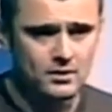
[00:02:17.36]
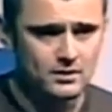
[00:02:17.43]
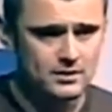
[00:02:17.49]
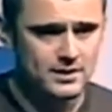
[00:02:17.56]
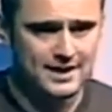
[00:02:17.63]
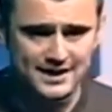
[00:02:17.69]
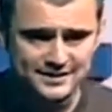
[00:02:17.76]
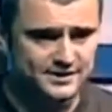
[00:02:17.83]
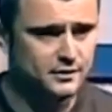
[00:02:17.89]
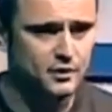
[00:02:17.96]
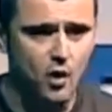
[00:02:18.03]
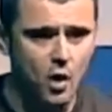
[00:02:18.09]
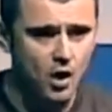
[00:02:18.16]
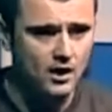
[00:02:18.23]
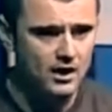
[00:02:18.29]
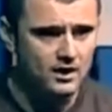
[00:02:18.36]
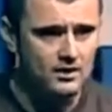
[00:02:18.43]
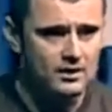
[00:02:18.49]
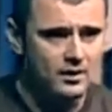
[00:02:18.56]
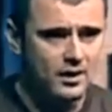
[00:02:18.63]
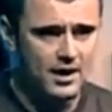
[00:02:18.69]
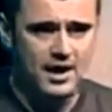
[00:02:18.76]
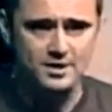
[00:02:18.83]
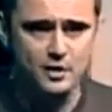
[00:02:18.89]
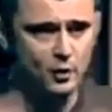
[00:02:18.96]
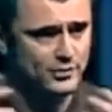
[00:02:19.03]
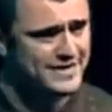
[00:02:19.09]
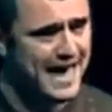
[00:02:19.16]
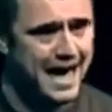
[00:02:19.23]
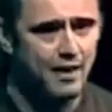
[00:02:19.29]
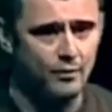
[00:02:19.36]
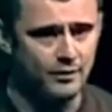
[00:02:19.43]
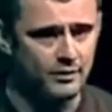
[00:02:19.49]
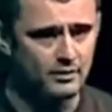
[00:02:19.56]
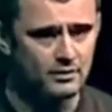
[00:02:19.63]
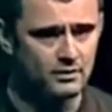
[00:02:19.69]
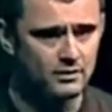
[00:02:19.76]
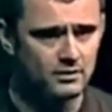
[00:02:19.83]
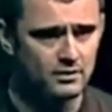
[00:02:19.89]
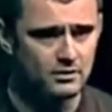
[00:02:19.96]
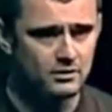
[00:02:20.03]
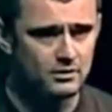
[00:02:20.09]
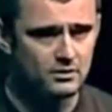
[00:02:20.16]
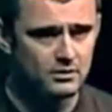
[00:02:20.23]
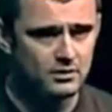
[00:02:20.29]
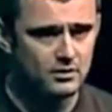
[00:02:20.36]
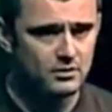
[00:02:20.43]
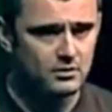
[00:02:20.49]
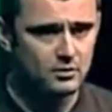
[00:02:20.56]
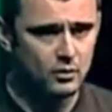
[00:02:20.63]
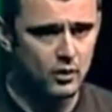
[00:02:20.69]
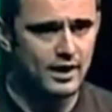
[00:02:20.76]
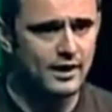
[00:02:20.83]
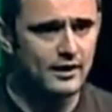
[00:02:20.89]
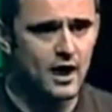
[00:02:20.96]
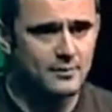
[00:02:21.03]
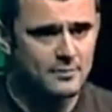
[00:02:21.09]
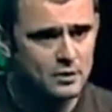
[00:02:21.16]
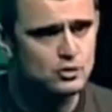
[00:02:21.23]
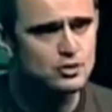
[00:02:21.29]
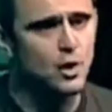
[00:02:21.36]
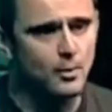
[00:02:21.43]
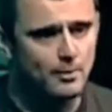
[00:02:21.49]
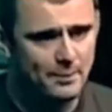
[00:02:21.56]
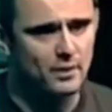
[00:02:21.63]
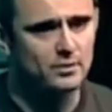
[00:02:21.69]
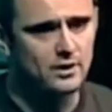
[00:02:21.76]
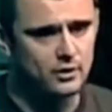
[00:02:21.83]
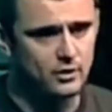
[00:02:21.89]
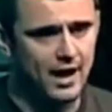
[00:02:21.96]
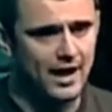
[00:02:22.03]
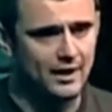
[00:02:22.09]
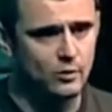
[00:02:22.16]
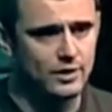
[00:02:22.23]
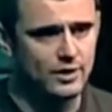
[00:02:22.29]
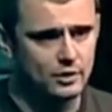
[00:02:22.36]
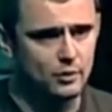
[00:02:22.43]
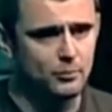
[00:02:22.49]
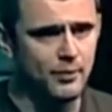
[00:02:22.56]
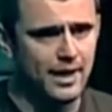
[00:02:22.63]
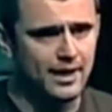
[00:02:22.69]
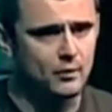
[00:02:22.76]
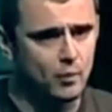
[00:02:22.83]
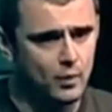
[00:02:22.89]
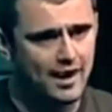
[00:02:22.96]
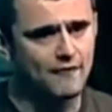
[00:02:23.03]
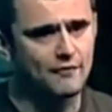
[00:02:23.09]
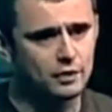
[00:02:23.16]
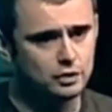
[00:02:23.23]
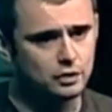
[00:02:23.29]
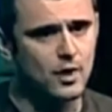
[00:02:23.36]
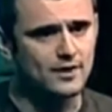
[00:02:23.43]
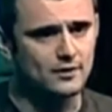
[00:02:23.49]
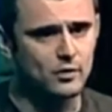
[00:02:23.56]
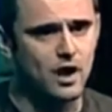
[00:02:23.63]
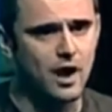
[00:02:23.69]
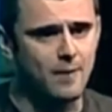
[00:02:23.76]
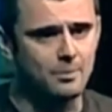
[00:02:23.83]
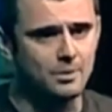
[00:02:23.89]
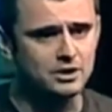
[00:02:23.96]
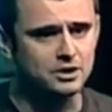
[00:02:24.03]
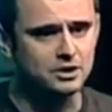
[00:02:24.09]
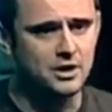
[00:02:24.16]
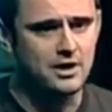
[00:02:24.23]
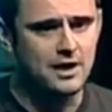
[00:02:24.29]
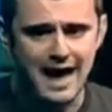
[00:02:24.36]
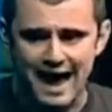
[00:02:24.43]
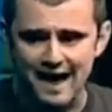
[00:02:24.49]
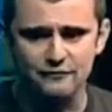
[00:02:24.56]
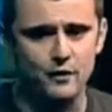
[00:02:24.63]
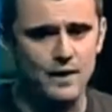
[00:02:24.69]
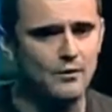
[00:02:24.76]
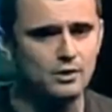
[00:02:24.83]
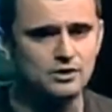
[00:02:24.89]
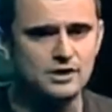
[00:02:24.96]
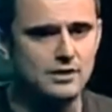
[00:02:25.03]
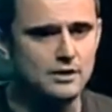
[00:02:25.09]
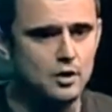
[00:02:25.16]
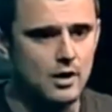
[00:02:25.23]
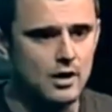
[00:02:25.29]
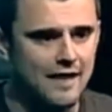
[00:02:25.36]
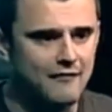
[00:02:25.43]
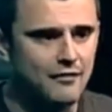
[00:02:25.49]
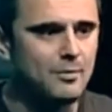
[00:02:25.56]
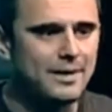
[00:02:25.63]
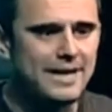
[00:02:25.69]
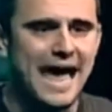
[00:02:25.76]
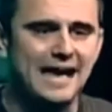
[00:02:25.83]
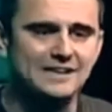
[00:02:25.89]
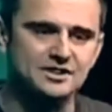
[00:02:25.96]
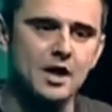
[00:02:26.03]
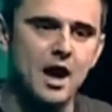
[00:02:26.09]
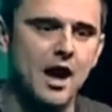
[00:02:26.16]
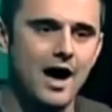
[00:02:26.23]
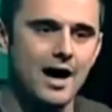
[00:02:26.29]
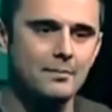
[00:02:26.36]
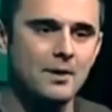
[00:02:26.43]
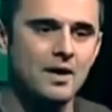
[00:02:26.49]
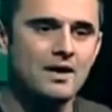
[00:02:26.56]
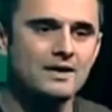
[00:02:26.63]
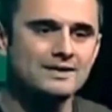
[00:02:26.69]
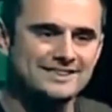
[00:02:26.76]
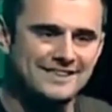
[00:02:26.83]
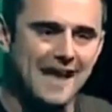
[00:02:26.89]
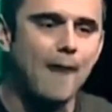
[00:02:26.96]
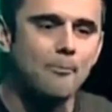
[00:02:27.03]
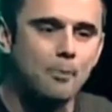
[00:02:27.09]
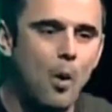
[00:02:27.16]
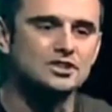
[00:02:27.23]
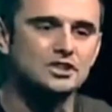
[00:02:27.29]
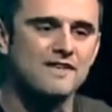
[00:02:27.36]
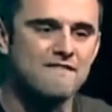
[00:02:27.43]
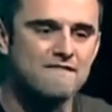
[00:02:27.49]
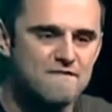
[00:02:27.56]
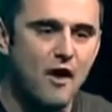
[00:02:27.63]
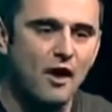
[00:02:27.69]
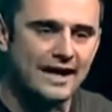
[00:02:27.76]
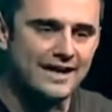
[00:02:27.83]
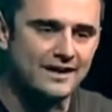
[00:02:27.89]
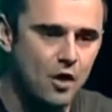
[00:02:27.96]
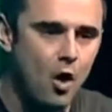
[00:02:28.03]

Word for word: you kiss the dog, and you go to town. Right? I mean, you start building your equity and your brand and whatever you're trying to accomplish after hours. You, everybody has time. Stop watching fucking